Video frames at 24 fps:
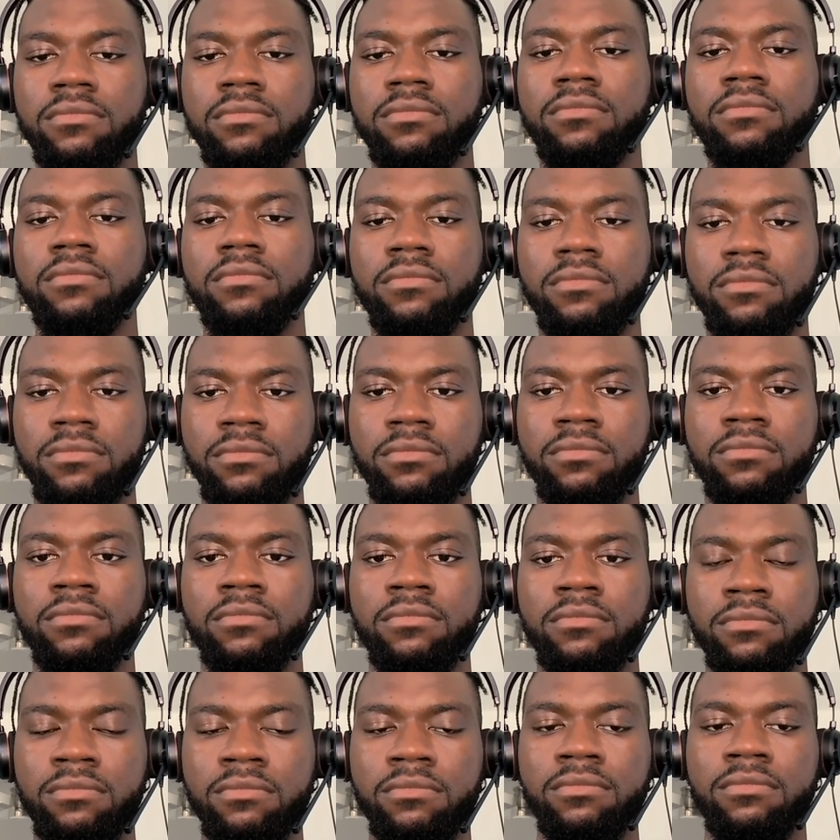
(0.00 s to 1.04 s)

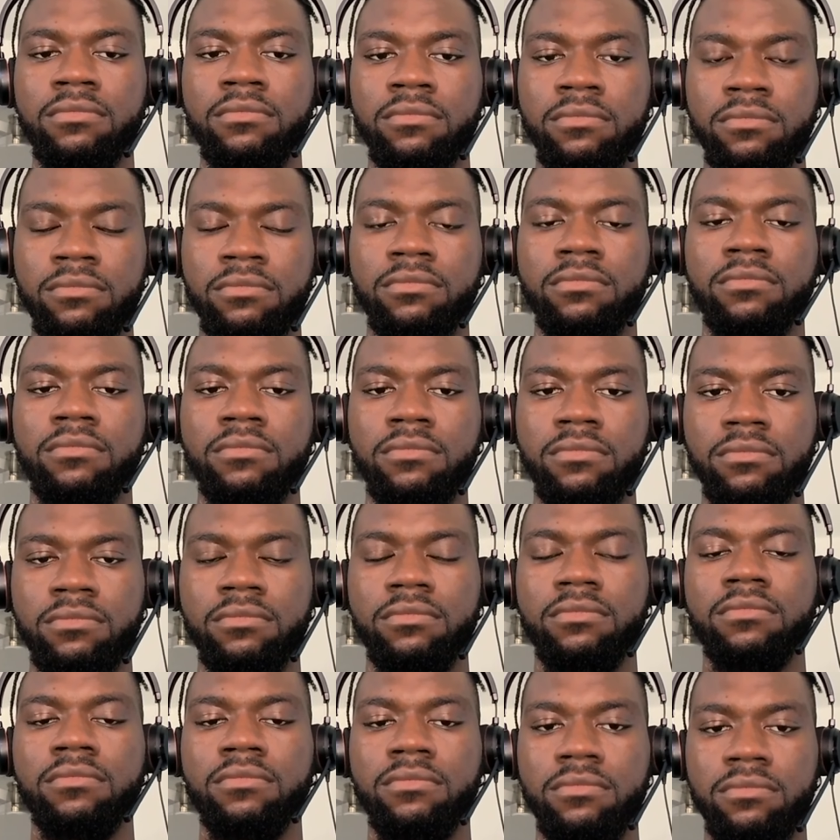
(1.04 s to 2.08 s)

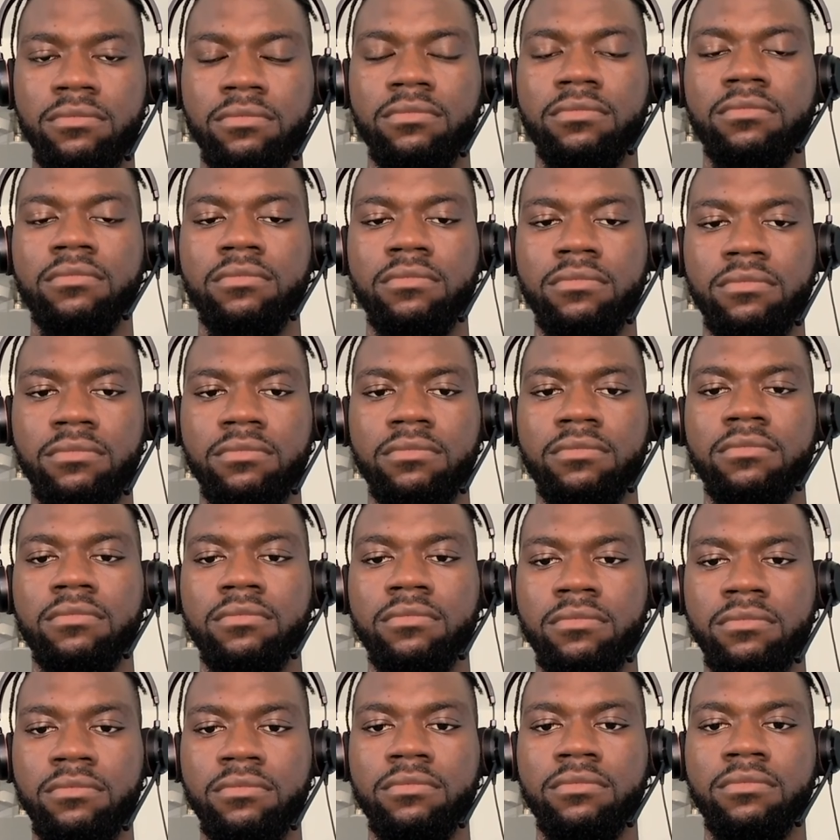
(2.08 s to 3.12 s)

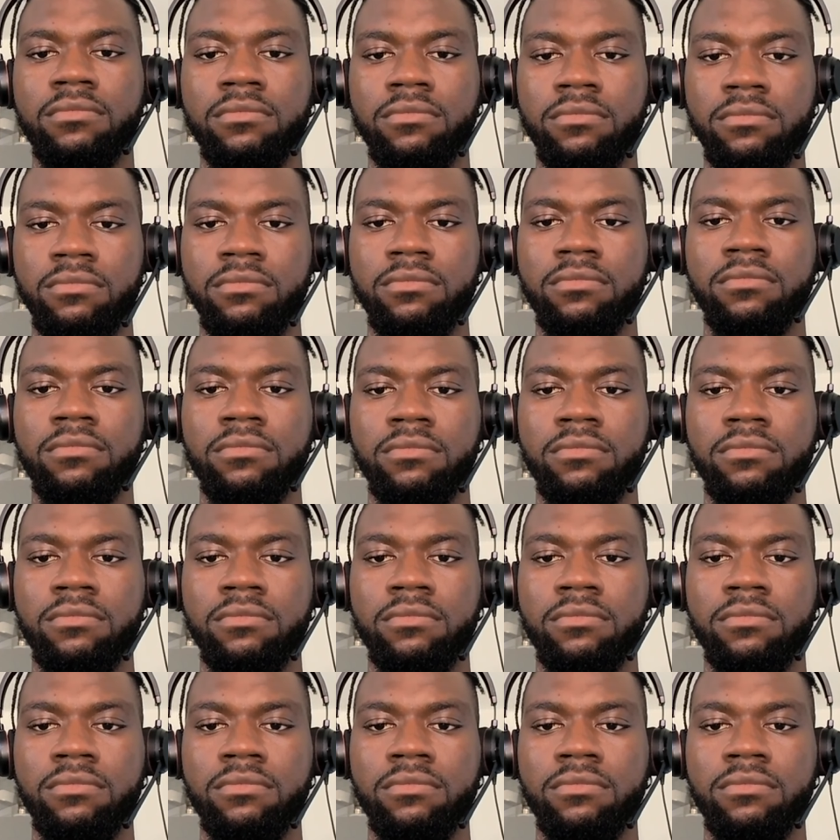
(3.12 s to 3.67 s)
The person shown says nothing.